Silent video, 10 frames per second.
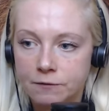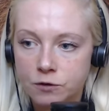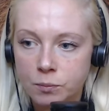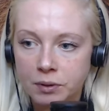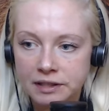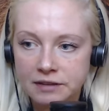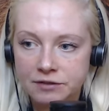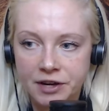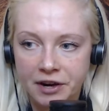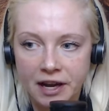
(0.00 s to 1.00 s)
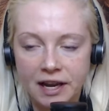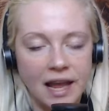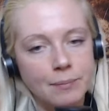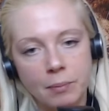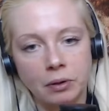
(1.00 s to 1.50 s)
if you believe they're
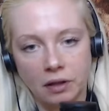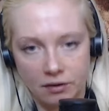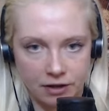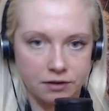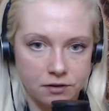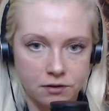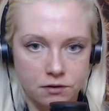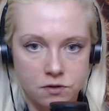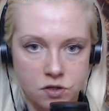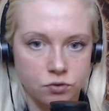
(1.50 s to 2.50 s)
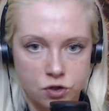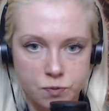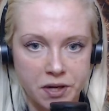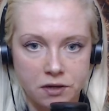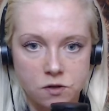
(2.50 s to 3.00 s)
incapable of it, so to
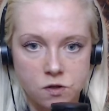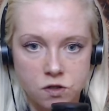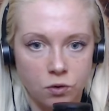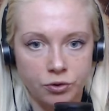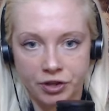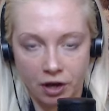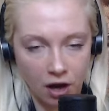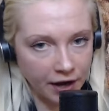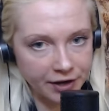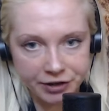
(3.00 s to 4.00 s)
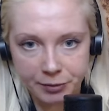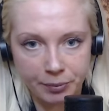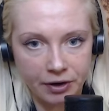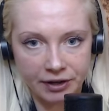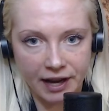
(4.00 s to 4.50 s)
speak. So the higher the
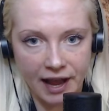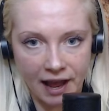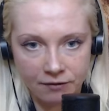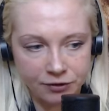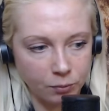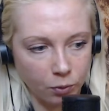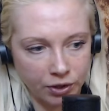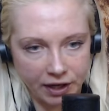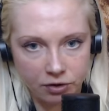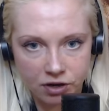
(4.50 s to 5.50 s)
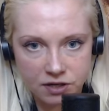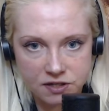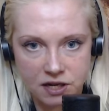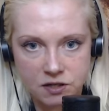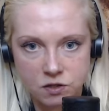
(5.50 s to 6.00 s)
bar they have, the more they
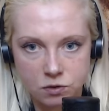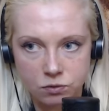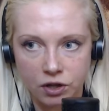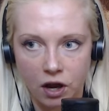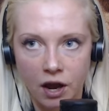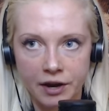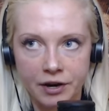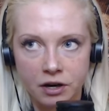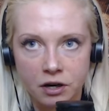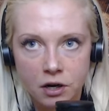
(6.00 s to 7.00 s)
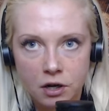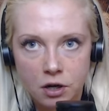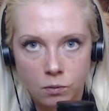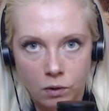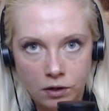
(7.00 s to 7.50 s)
criticize you, the higher,
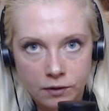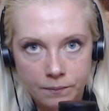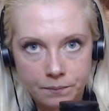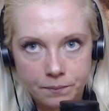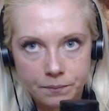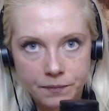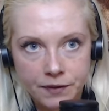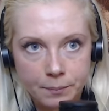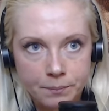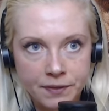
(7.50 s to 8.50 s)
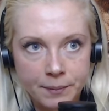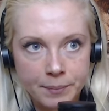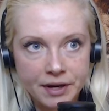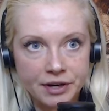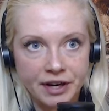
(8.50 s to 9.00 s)
well, the the
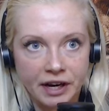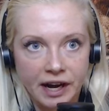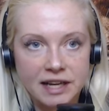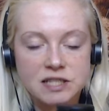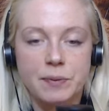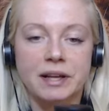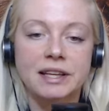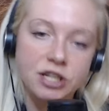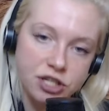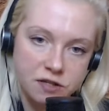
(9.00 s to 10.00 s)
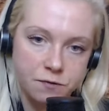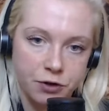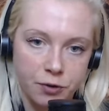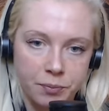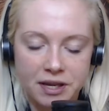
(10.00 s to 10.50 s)
bigger their expectations
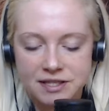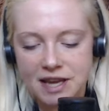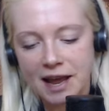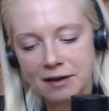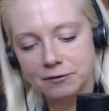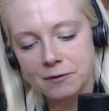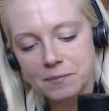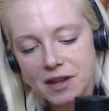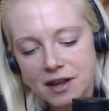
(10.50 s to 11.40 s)
for you. Because I have